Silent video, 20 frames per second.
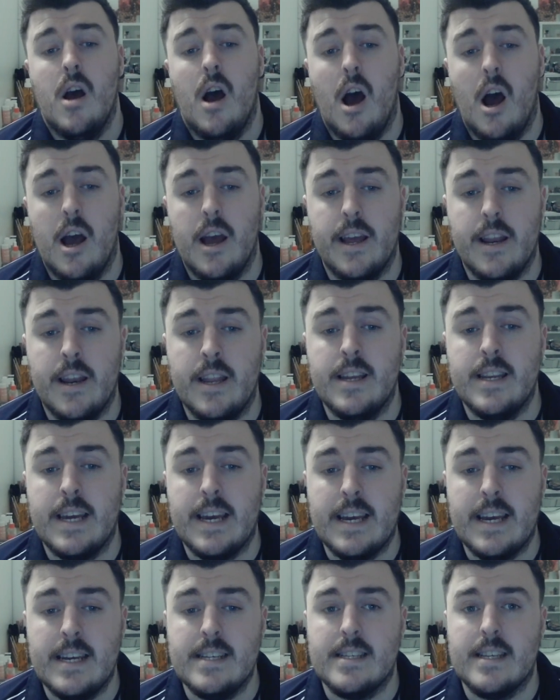And then
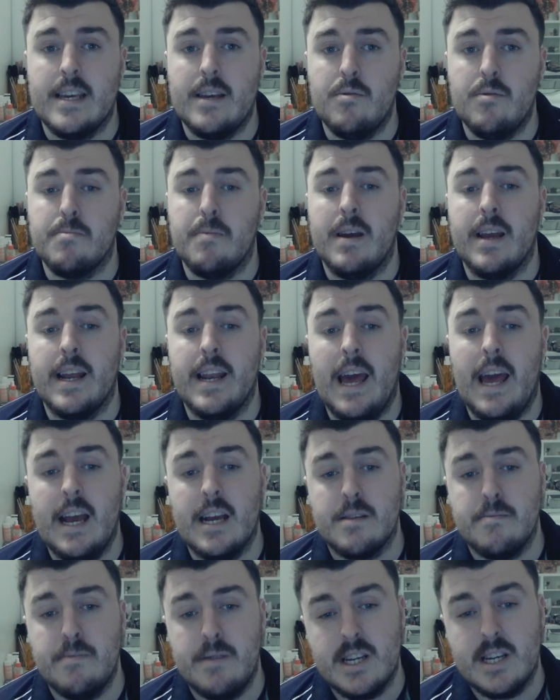he was playing an
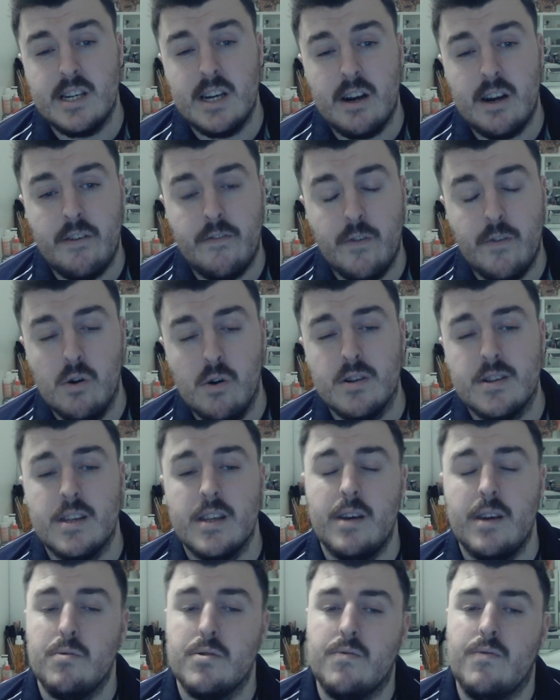expeditionary force.
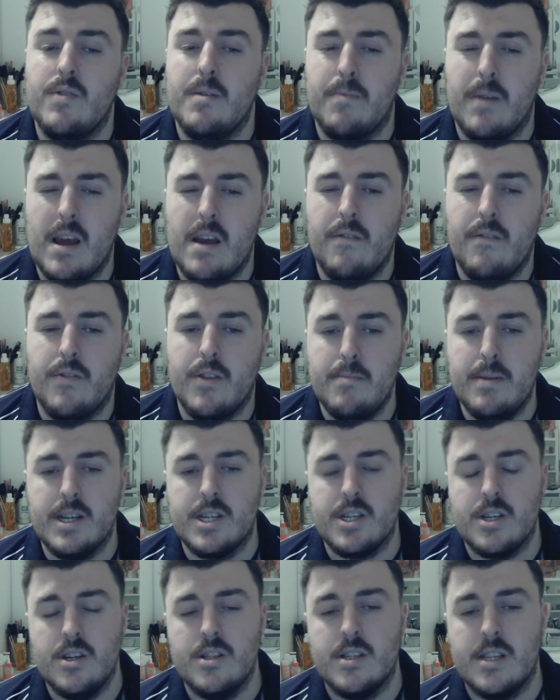He wasn't really playing for the
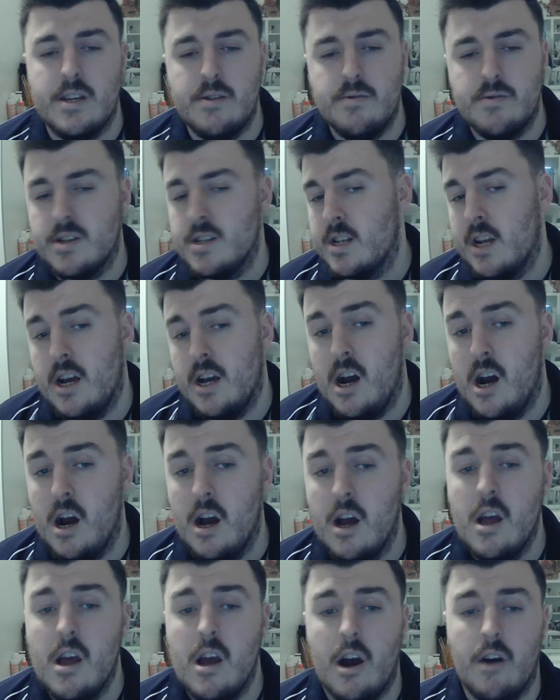missions. He was just like,
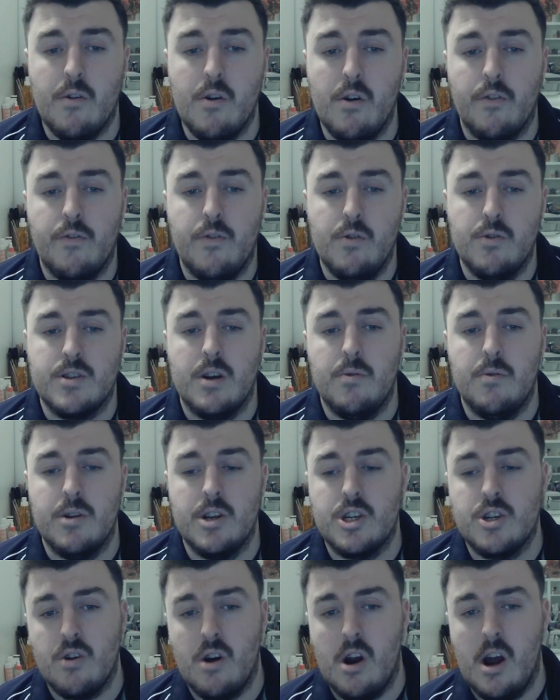I've got a force I want
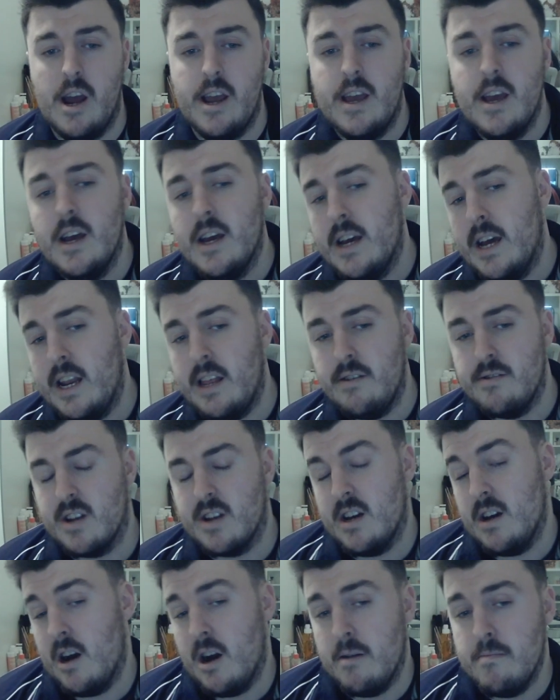to try. And he was
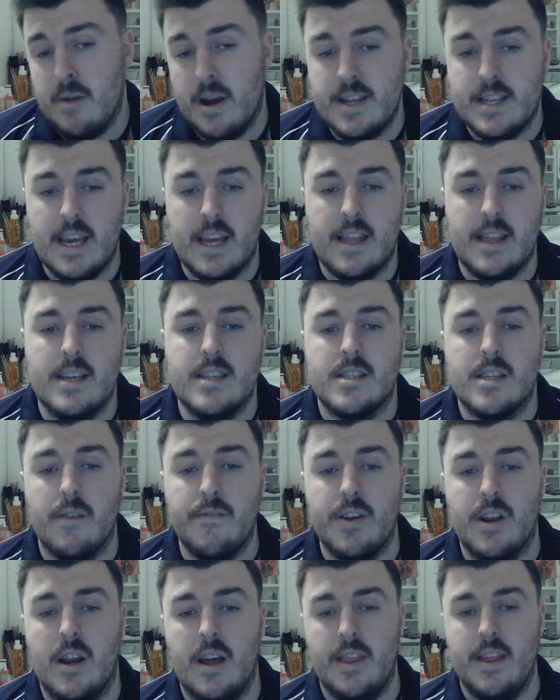like, I might take this
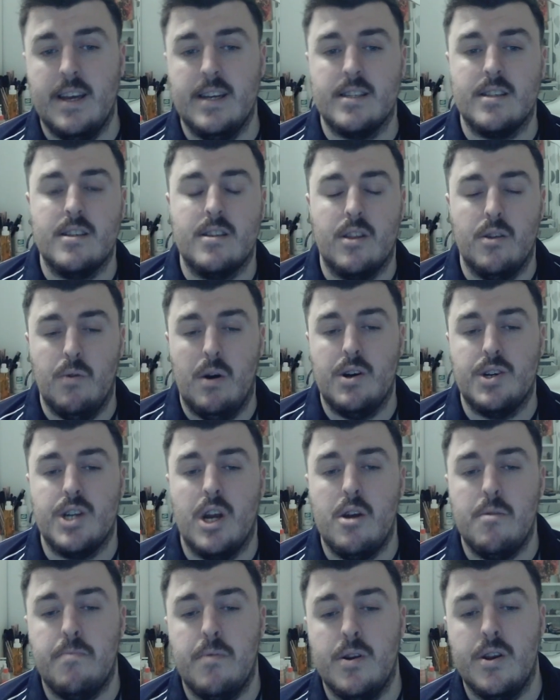something like this to the Welsh
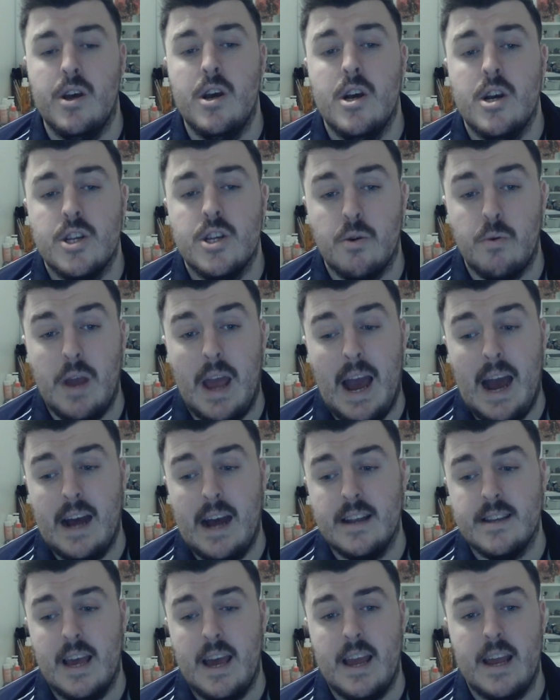Open. So we
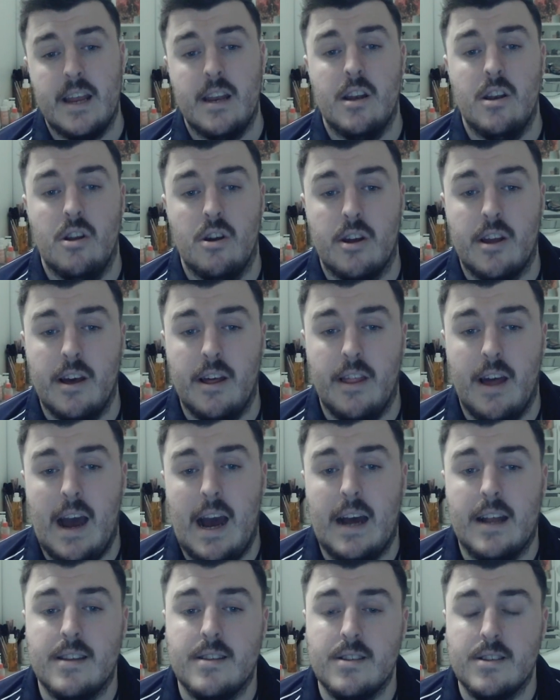had a look at that.